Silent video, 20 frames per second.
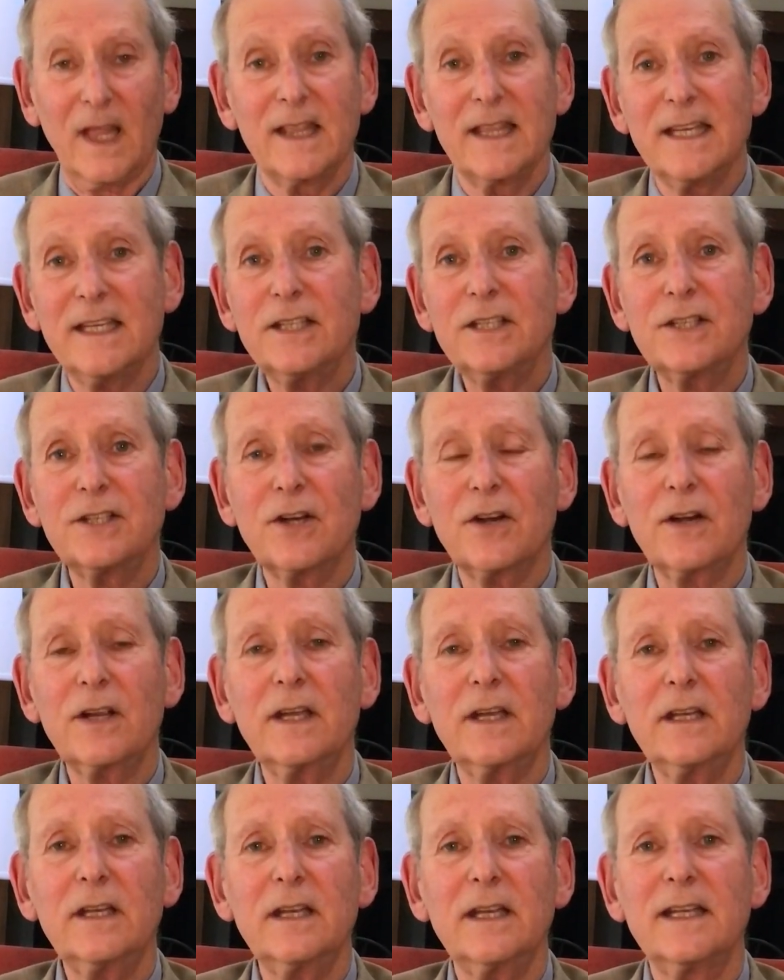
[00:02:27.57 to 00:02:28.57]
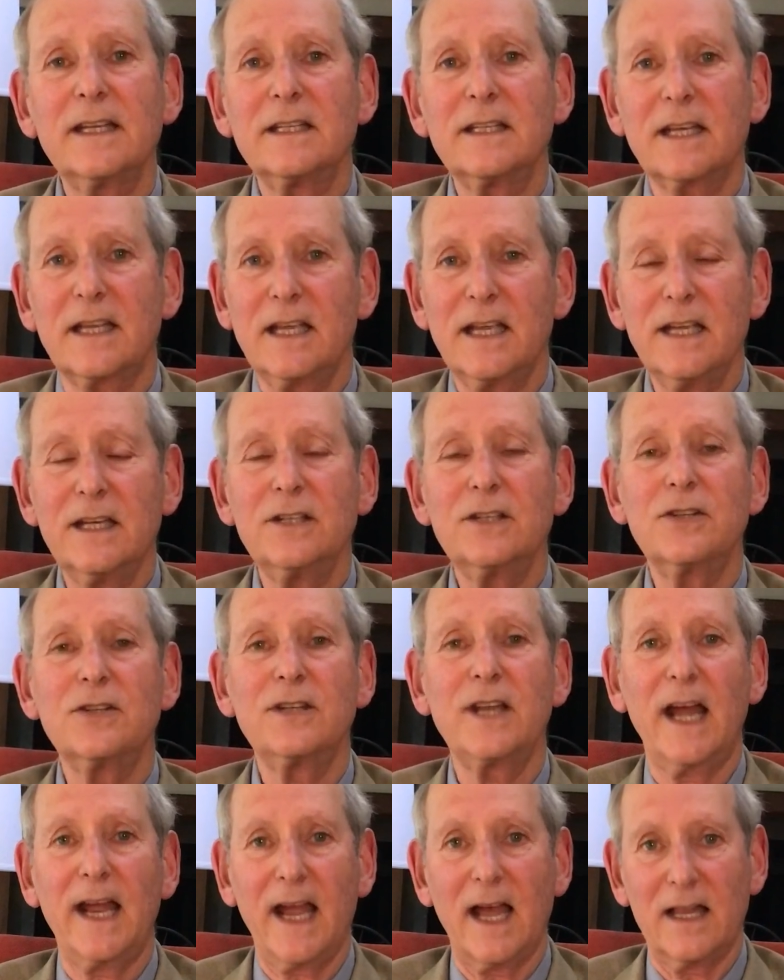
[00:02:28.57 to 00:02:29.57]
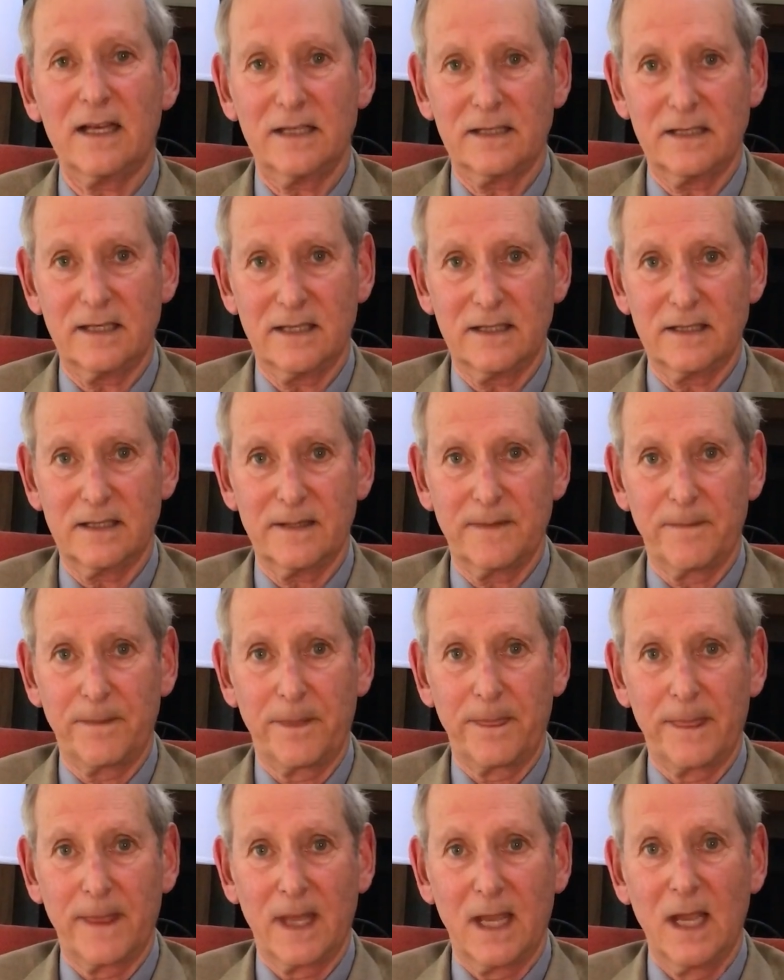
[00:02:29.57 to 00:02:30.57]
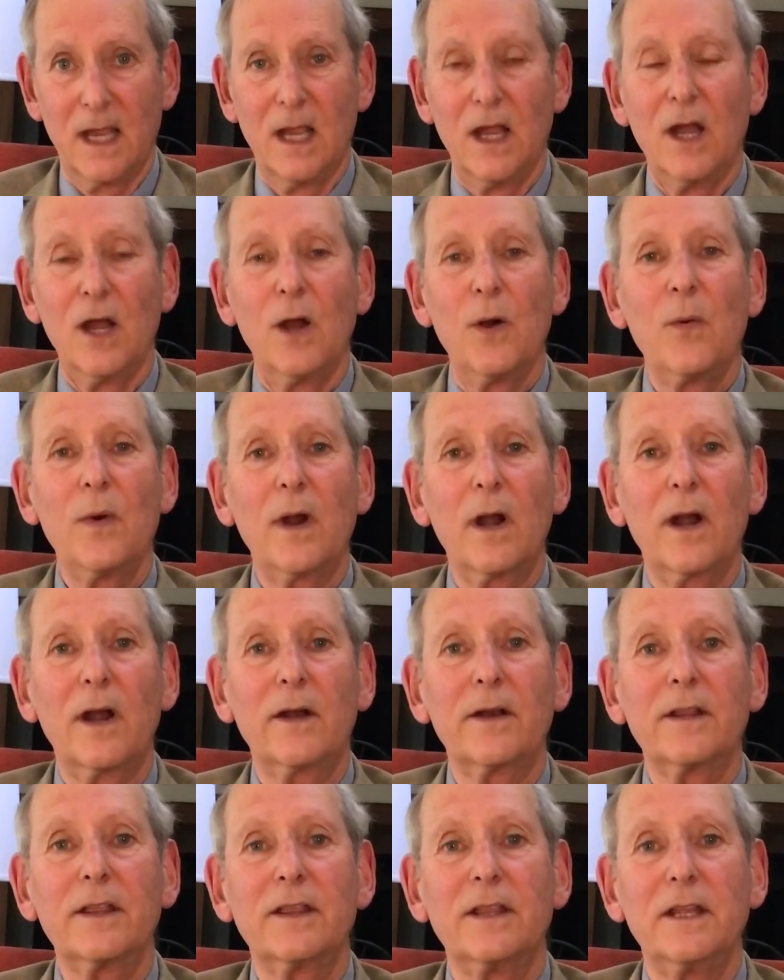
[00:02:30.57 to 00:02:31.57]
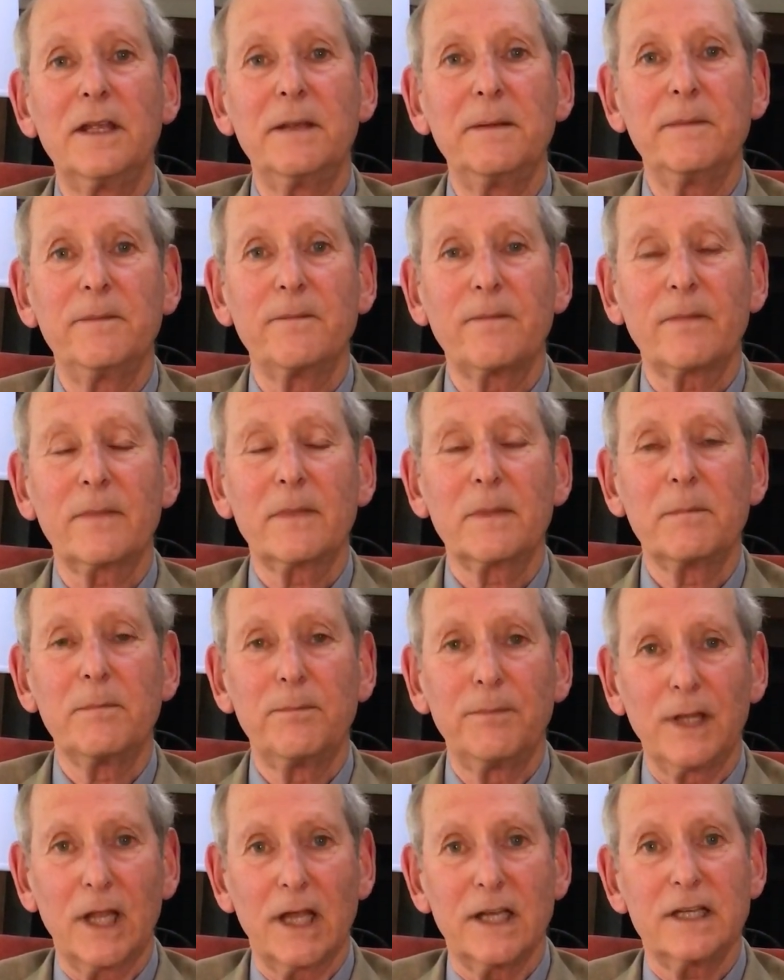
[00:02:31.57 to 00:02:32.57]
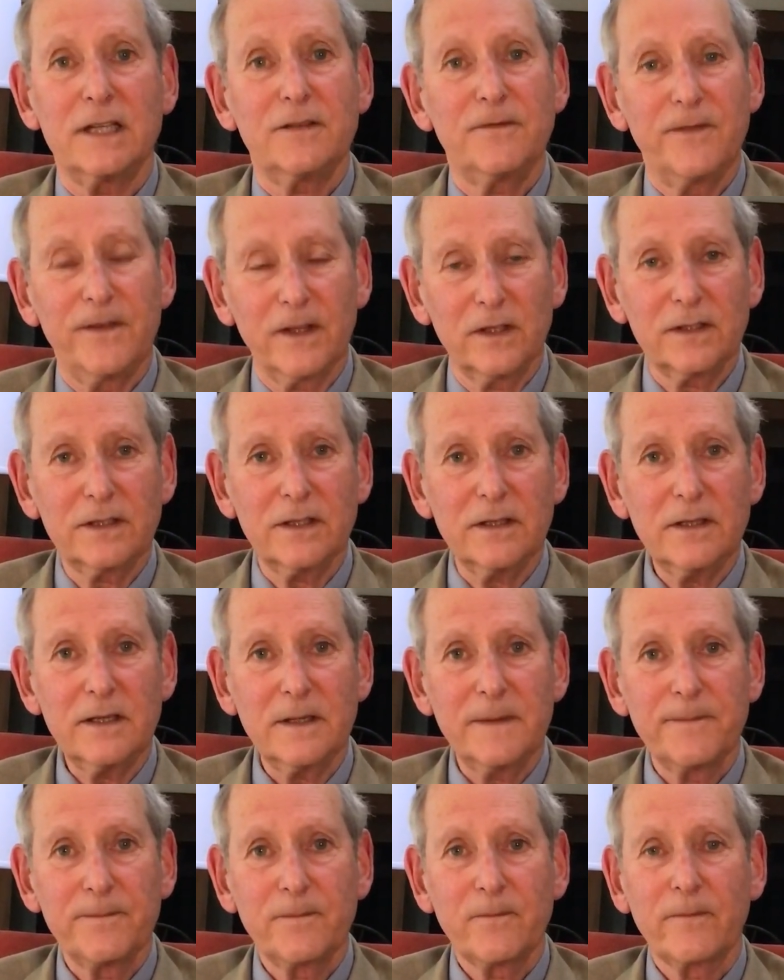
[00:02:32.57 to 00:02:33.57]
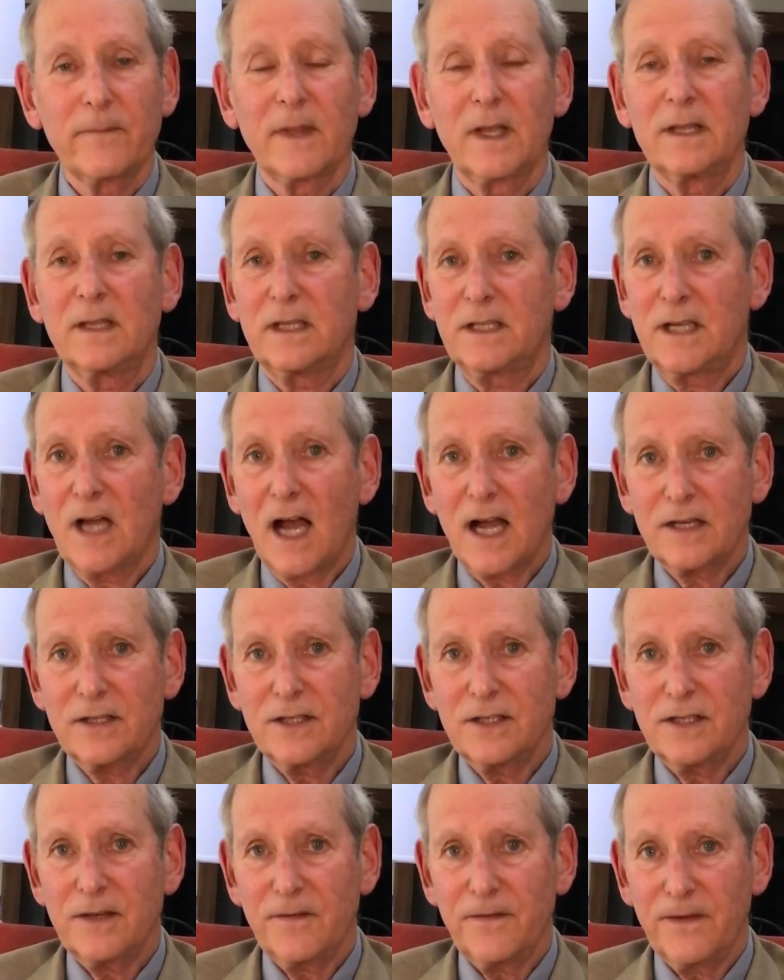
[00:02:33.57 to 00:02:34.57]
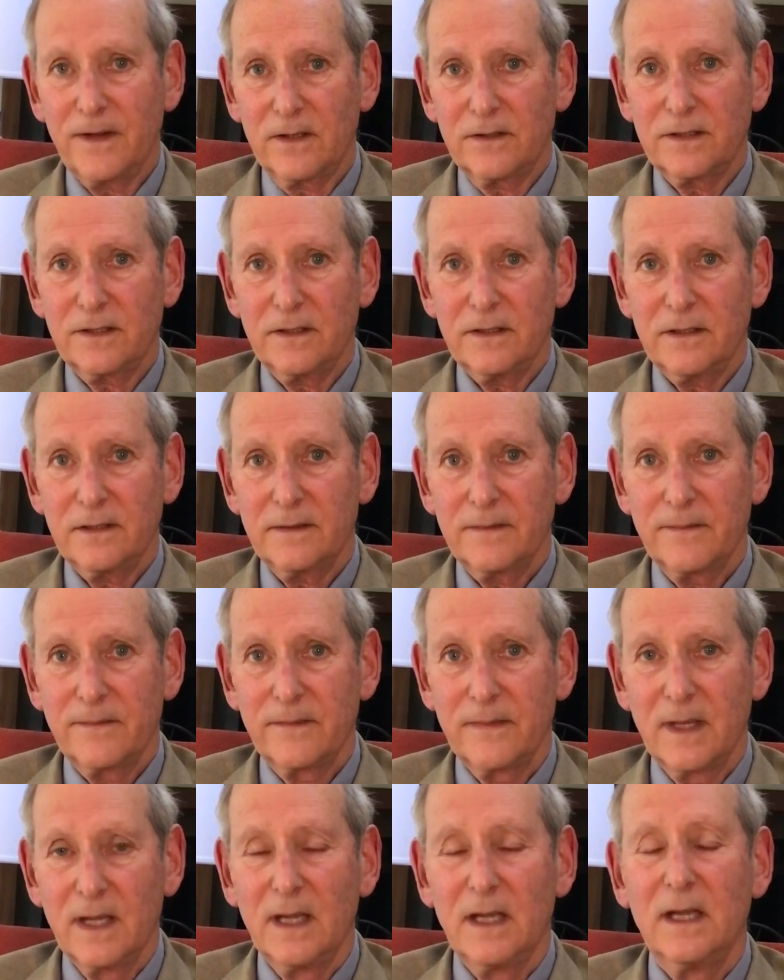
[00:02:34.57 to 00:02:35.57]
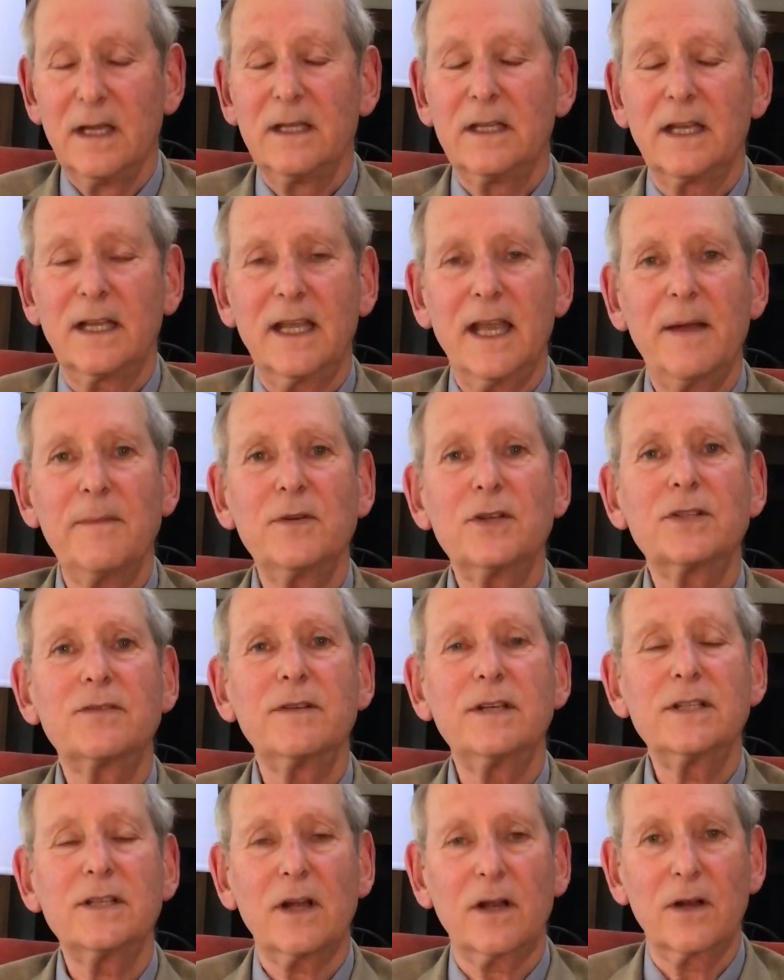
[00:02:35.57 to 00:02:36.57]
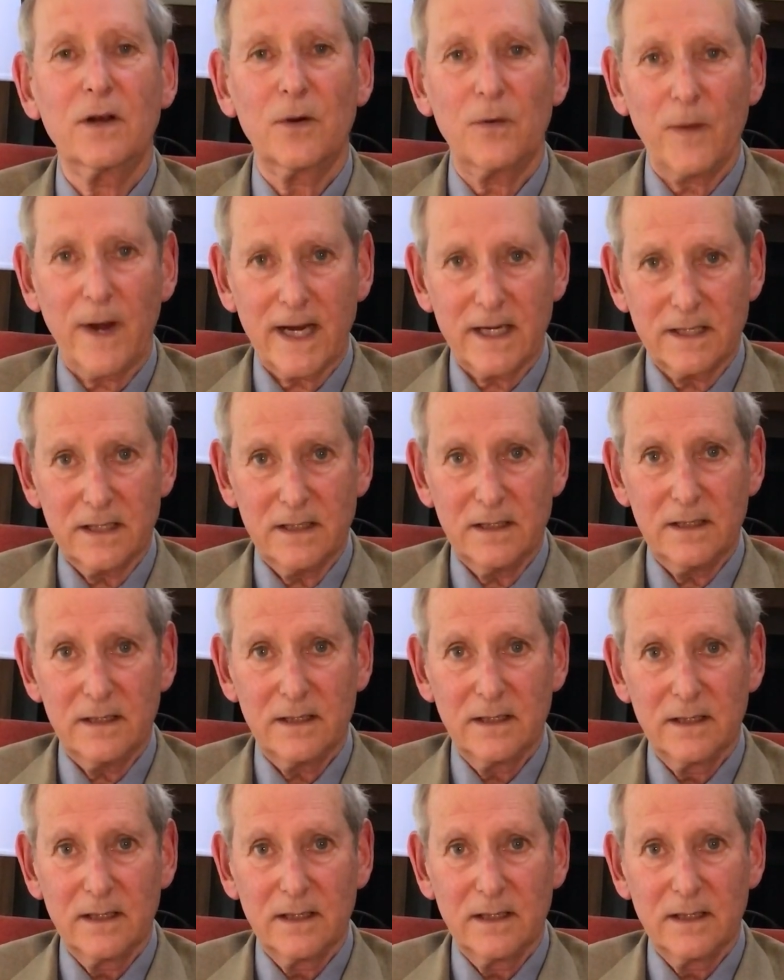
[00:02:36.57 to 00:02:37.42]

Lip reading: This circuit is akin to dialysis, where the blood is filtered, the toxins are filtered, the chemistries are corrected.